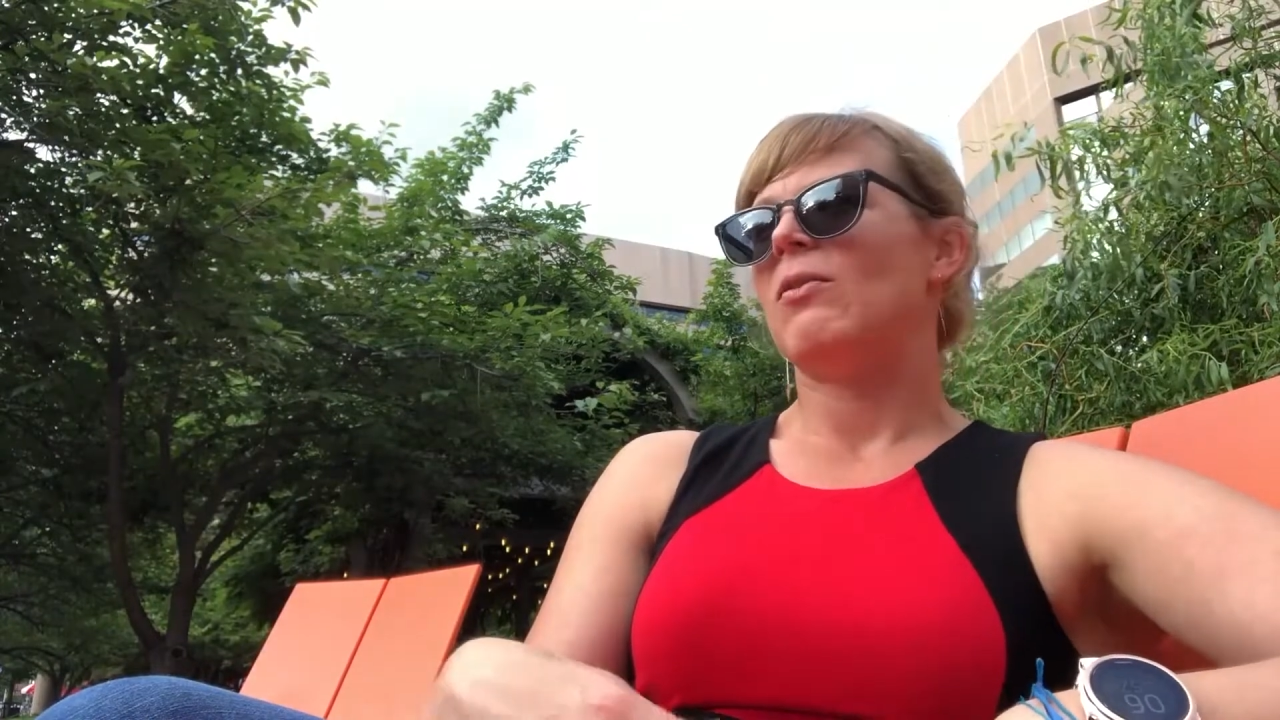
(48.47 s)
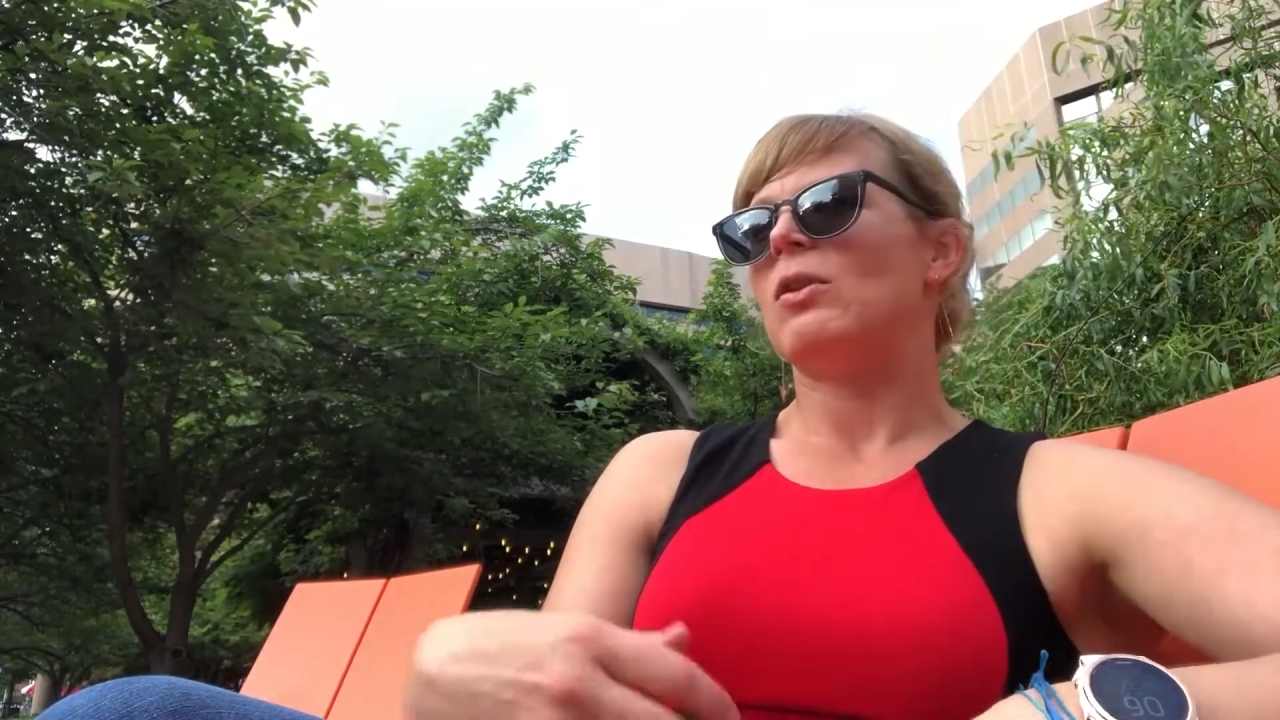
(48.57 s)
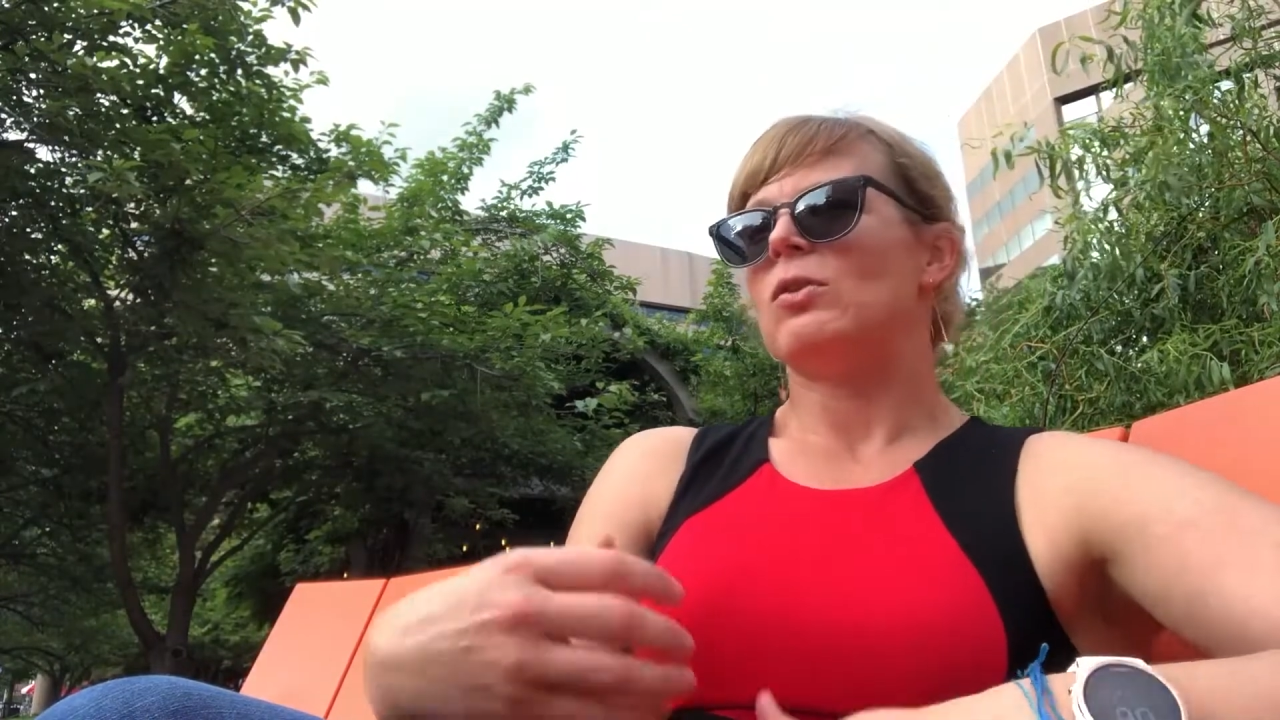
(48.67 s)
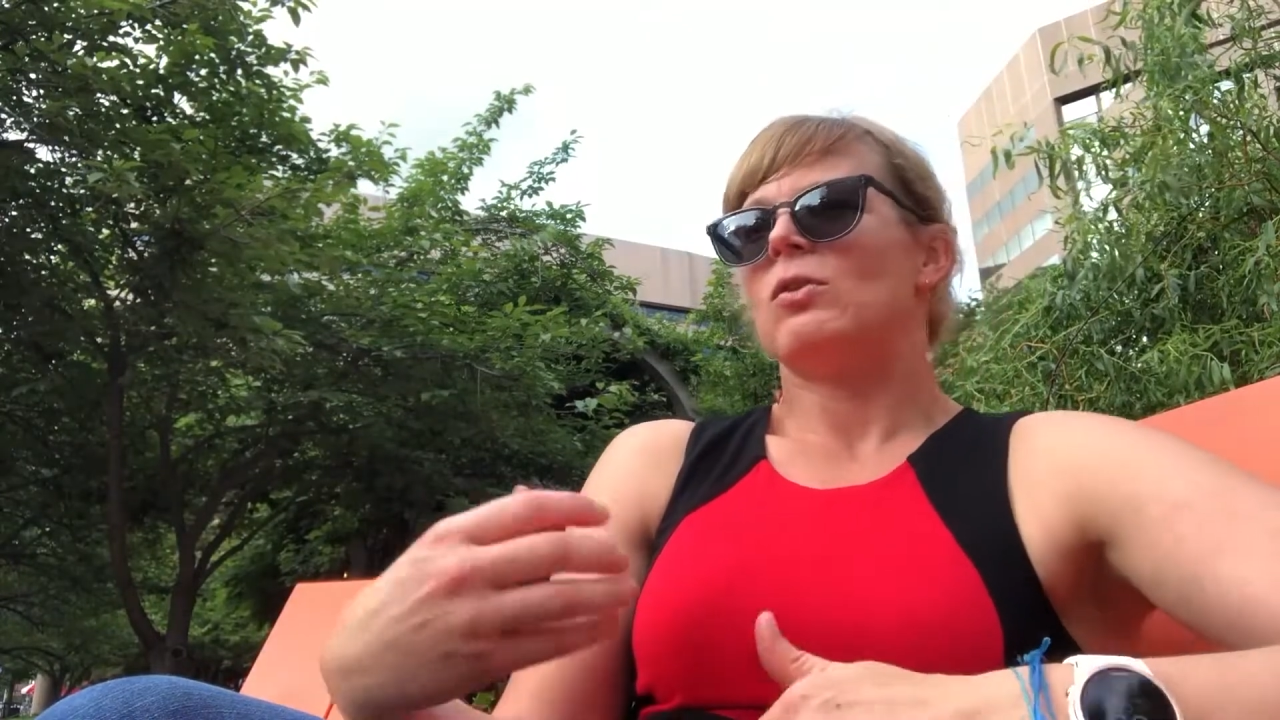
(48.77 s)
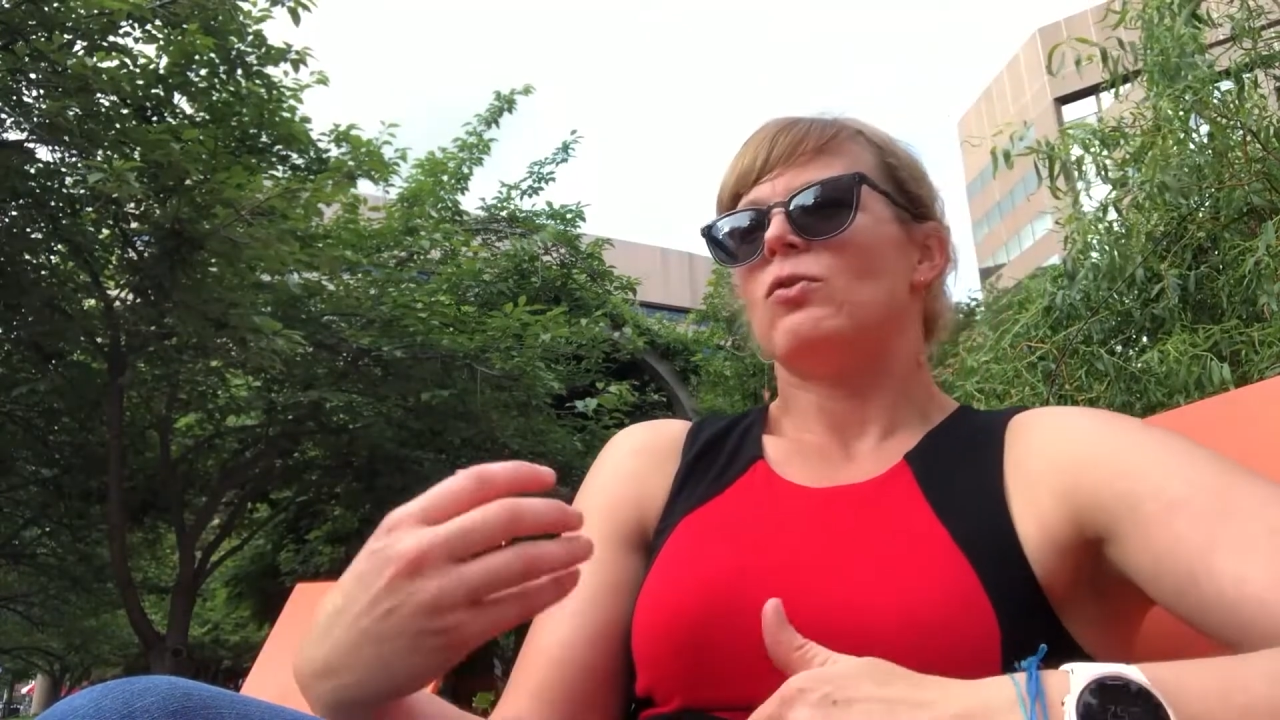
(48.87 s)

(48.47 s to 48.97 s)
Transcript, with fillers: there's